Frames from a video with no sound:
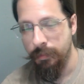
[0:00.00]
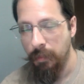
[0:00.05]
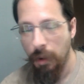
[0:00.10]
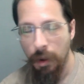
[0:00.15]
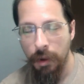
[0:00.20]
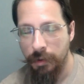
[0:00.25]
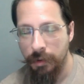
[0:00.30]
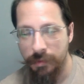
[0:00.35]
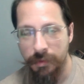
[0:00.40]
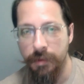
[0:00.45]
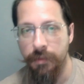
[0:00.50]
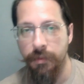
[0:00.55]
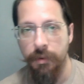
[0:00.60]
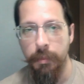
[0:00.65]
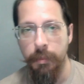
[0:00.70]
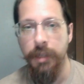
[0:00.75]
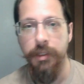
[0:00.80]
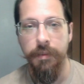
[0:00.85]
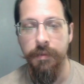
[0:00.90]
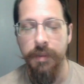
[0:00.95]
honestly for
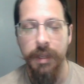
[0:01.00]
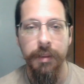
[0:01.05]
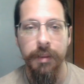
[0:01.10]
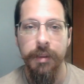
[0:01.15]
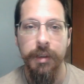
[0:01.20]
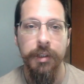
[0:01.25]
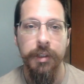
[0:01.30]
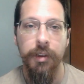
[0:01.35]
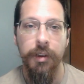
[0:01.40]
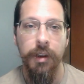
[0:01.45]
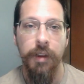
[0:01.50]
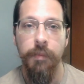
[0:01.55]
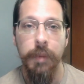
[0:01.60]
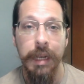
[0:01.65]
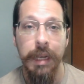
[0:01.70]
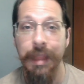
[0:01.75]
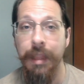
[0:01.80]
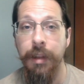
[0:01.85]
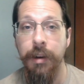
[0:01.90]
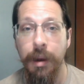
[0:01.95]
much of tenth edition, have
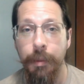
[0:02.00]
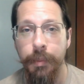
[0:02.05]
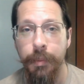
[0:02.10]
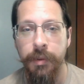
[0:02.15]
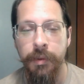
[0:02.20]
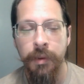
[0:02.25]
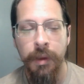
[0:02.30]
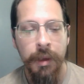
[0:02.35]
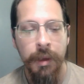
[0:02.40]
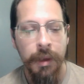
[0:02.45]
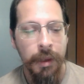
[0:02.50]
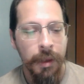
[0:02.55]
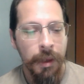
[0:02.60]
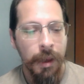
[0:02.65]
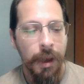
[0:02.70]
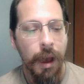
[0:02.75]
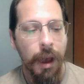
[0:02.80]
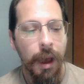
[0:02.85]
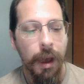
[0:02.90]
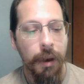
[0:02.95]
been in the dumps.
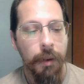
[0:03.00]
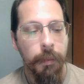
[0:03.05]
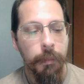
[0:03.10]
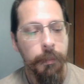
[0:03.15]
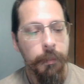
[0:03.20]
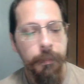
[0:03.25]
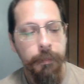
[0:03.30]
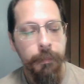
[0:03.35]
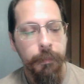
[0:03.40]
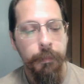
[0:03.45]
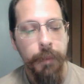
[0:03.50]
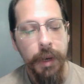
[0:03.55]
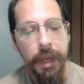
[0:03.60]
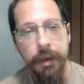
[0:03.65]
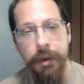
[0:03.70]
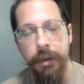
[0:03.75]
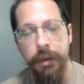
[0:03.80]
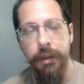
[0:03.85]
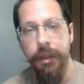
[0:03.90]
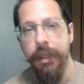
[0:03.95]
Um,
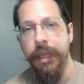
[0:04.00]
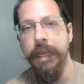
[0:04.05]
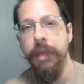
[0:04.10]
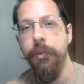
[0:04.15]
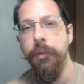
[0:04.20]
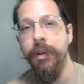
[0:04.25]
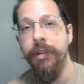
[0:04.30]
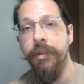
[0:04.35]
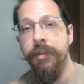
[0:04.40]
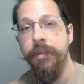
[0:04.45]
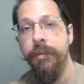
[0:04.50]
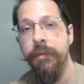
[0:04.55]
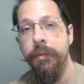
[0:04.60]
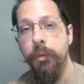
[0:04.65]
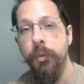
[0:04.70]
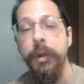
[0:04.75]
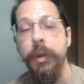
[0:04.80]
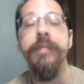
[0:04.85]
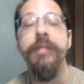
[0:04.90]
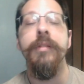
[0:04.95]
but he was
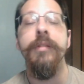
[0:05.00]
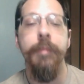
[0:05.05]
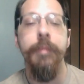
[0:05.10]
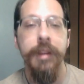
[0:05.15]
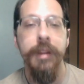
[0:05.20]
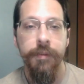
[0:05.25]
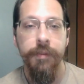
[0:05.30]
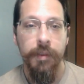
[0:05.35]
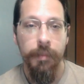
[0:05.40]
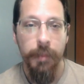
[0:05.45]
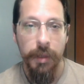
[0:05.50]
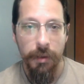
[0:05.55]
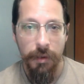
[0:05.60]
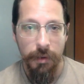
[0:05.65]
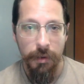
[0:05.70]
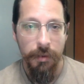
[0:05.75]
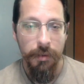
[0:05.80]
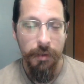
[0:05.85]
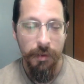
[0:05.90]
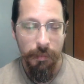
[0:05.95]
reasonably
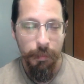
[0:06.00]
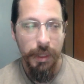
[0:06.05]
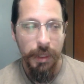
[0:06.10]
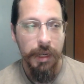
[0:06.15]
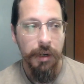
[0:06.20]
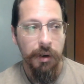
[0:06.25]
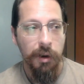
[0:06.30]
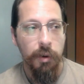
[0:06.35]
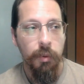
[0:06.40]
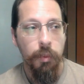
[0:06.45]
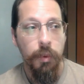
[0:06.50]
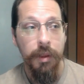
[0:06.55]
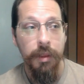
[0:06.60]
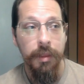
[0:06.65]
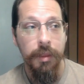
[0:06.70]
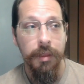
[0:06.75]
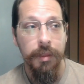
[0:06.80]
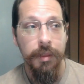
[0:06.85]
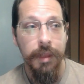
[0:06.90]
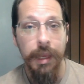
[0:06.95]
familiar, this player,
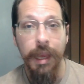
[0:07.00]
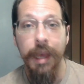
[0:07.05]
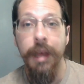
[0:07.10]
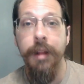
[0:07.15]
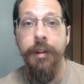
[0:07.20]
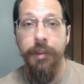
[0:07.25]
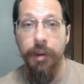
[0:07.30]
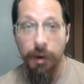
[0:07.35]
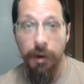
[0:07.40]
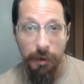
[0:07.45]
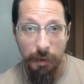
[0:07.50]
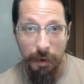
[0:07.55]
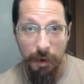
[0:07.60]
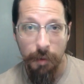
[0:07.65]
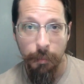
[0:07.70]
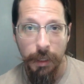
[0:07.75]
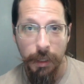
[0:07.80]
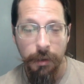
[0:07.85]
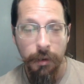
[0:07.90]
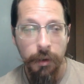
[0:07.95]
with the Eldar
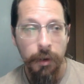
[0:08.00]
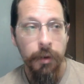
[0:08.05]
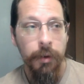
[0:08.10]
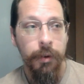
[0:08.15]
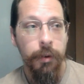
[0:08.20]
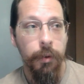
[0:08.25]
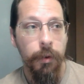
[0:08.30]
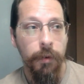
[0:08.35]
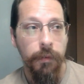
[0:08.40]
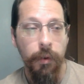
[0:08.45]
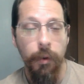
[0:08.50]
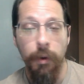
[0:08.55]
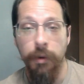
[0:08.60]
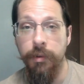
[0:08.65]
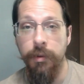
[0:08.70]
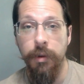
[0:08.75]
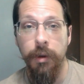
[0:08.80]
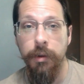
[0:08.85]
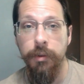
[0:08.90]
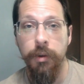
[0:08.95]
army, who of
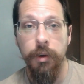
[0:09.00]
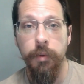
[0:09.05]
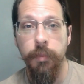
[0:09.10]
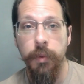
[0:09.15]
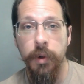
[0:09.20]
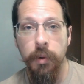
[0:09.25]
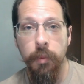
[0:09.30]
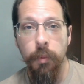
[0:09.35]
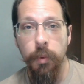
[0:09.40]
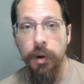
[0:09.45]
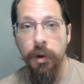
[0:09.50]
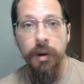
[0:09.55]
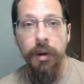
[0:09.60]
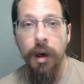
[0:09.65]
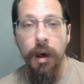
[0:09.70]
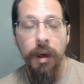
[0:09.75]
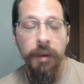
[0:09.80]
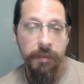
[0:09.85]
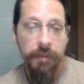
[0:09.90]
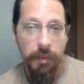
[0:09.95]
course in October
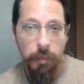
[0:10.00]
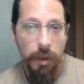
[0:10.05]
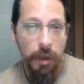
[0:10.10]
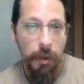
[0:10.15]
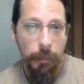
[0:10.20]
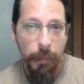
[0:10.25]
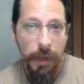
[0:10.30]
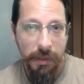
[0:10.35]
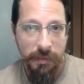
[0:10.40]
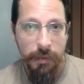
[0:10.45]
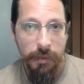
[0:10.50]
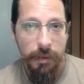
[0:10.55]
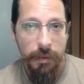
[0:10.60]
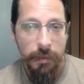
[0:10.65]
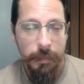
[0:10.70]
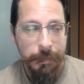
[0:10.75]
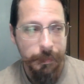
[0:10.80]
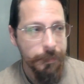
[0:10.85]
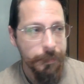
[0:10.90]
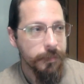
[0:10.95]
were off the wall
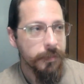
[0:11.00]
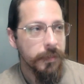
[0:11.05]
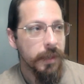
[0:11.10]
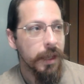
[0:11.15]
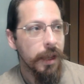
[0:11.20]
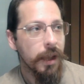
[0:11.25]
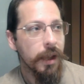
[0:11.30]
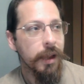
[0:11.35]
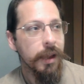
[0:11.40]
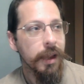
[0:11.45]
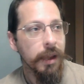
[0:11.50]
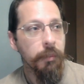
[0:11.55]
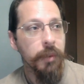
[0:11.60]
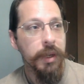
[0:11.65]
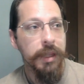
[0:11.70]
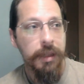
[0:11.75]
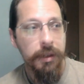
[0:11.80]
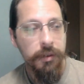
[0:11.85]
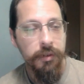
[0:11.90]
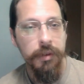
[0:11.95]
busted. Uh,
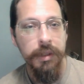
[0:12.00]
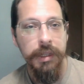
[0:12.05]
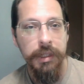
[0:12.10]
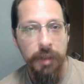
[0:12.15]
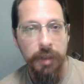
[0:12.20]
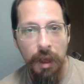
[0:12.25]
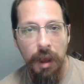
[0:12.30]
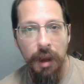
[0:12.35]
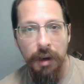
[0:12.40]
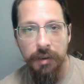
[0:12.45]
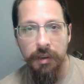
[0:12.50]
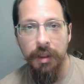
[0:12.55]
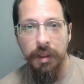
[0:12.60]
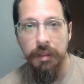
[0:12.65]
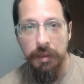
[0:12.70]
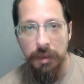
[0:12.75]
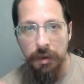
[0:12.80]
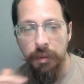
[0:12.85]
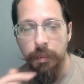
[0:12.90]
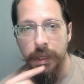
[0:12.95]
and we literally talked
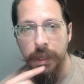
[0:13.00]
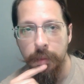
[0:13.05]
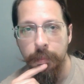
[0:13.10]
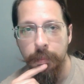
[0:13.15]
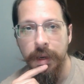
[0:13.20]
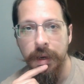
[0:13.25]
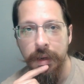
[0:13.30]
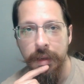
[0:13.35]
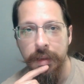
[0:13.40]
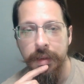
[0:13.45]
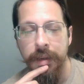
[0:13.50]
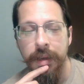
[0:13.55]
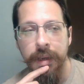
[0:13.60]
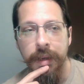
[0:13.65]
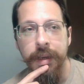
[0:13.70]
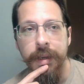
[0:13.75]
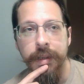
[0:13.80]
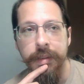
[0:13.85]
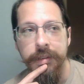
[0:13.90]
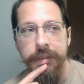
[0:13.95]
a little bit about it
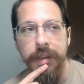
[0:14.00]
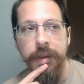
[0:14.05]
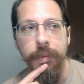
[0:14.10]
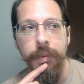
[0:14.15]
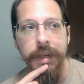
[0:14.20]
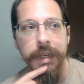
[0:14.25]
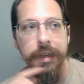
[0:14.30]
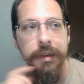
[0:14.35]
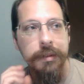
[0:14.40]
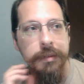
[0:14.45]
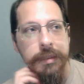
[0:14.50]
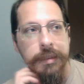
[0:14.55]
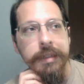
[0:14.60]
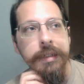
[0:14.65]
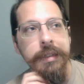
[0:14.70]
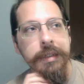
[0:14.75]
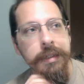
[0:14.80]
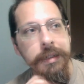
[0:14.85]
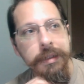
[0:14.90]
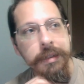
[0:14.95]
and said, well,
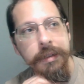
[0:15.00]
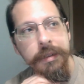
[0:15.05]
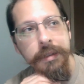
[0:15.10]
like,